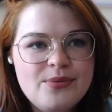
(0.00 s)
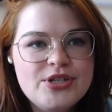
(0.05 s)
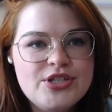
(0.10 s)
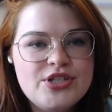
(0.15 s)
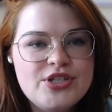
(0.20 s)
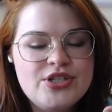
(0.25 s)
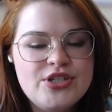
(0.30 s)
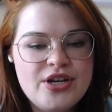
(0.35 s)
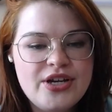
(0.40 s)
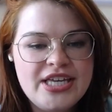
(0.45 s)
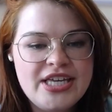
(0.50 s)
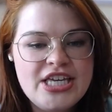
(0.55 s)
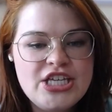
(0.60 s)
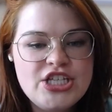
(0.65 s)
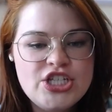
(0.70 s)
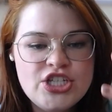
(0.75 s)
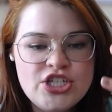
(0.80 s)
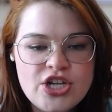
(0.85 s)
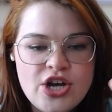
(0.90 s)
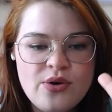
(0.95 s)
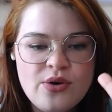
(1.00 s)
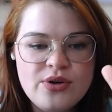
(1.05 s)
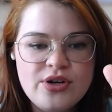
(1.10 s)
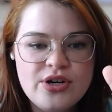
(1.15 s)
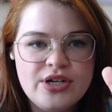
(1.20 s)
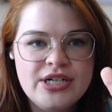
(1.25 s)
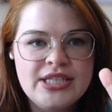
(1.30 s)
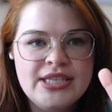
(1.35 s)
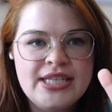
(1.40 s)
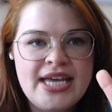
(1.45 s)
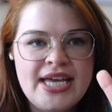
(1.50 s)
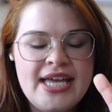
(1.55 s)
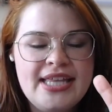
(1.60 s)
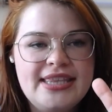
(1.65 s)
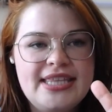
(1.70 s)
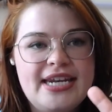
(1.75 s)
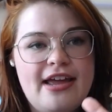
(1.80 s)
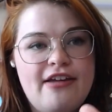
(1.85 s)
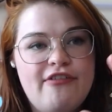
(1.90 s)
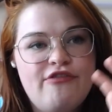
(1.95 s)
was, he's so good in
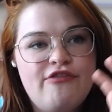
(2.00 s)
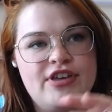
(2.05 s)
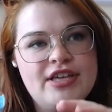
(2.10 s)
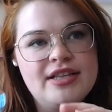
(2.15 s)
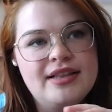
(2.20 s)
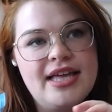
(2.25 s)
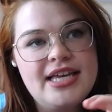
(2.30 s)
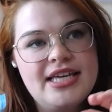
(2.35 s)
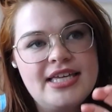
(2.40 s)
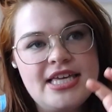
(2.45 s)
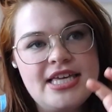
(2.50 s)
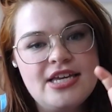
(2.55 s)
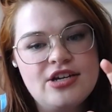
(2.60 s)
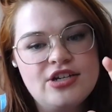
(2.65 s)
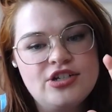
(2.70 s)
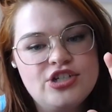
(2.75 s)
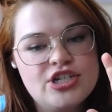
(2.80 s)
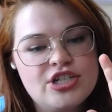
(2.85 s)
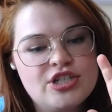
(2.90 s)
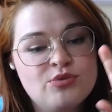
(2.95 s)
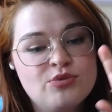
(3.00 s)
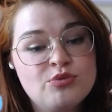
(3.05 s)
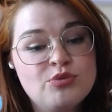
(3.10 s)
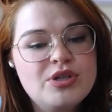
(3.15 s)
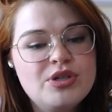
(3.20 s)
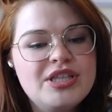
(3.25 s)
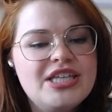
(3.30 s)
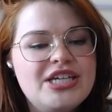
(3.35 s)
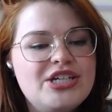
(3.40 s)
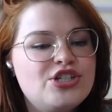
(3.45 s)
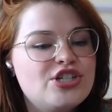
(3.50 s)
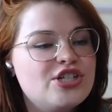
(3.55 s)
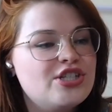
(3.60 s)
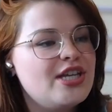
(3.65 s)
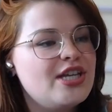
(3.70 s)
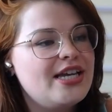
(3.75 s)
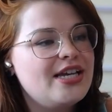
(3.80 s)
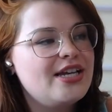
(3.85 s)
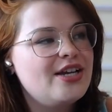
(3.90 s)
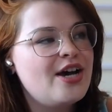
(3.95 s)
that that I feel like he could just really
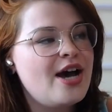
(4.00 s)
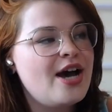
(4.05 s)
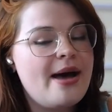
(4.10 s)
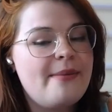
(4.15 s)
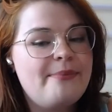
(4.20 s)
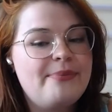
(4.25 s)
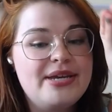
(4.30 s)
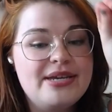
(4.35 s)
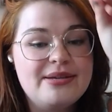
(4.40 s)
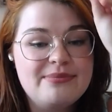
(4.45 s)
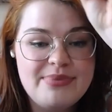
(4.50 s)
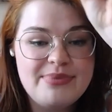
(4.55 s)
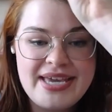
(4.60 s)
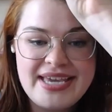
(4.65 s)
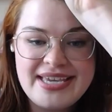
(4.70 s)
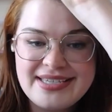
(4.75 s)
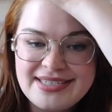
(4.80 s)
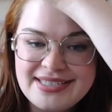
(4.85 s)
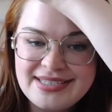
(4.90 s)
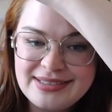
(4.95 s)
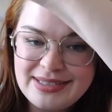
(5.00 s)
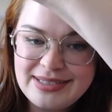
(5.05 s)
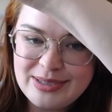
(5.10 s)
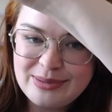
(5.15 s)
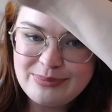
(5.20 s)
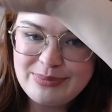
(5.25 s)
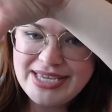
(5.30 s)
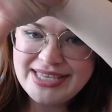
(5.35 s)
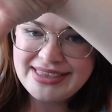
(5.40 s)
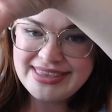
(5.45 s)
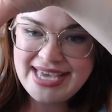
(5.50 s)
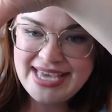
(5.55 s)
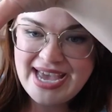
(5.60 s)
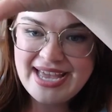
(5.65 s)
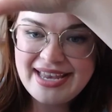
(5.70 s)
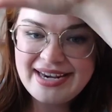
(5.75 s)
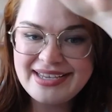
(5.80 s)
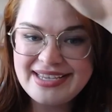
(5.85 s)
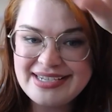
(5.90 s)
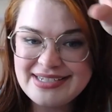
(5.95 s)
just like copy and paste a little bit
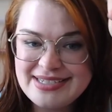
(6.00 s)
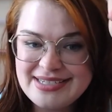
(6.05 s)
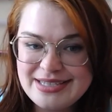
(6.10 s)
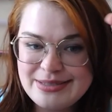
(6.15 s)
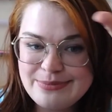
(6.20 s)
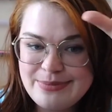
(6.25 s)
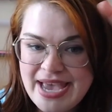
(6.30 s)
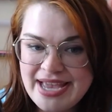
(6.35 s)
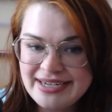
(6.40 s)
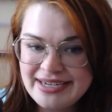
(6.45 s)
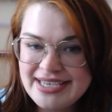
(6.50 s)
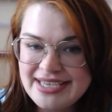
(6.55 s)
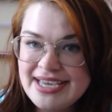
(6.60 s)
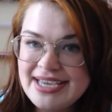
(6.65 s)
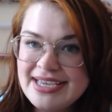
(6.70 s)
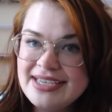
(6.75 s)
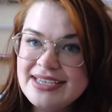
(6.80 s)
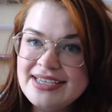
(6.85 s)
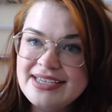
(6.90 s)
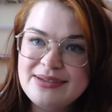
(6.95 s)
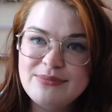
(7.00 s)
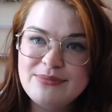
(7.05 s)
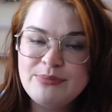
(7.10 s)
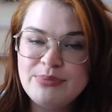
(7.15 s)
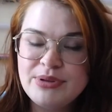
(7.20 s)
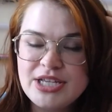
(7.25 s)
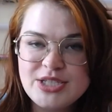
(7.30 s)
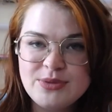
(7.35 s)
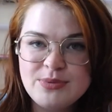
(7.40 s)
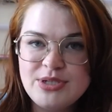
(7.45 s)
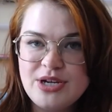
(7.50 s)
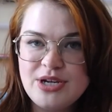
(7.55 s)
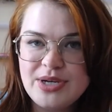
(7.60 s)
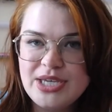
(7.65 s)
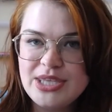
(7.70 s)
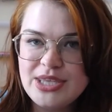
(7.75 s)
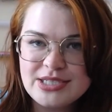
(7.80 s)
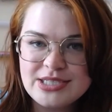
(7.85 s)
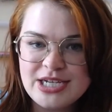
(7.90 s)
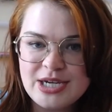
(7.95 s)
that into the Mad King. Plus, we know
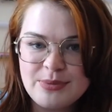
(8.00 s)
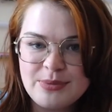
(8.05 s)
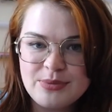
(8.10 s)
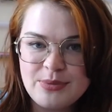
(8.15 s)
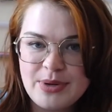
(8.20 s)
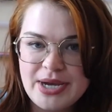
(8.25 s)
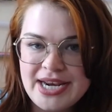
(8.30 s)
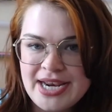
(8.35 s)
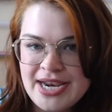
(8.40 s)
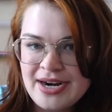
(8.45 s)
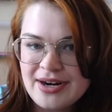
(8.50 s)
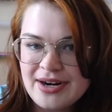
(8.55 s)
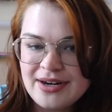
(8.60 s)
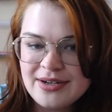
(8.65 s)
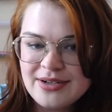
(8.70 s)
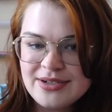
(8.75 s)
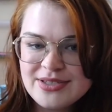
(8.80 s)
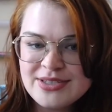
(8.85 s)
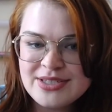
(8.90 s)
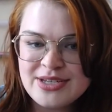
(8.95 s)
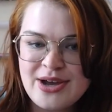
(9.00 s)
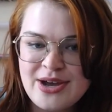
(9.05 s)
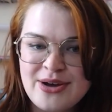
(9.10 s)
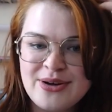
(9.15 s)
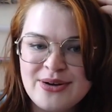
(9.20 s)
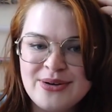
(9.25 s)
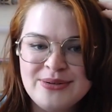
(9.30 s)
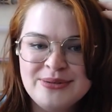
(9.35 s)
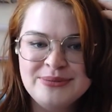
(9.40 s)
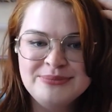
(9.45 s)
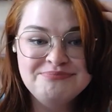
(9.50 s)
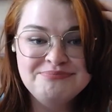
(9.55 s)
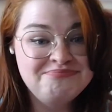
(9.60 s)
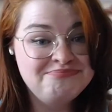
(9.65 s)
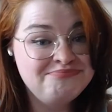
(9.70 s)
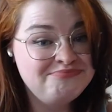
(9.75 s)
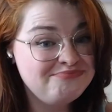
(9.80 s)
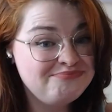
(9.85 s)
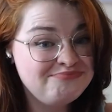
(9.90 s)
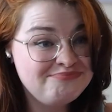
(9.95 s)
he looks good with white hair. So,
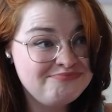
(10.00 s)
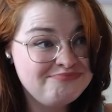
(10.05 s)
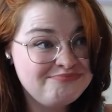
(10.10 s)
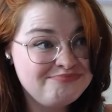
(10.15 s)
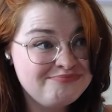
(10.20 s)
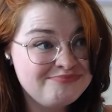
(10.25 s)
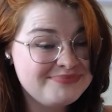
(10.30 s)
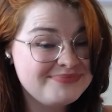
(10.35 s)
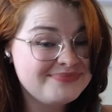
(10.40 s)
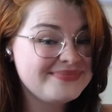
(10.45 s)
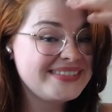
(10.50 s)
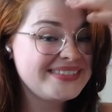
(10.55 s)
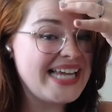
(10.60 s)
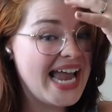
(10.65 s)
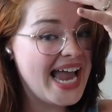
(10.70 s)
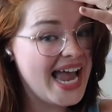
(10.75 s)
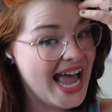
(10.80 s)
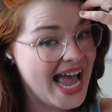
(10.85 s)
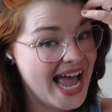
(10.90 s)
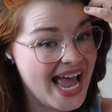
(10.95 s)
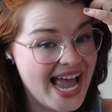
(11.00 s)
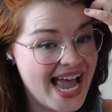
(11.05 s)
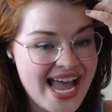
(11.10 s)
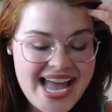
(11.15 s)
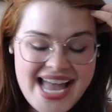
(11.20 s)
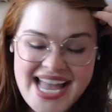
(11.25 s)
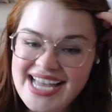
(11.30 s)
yeah. no, literally, when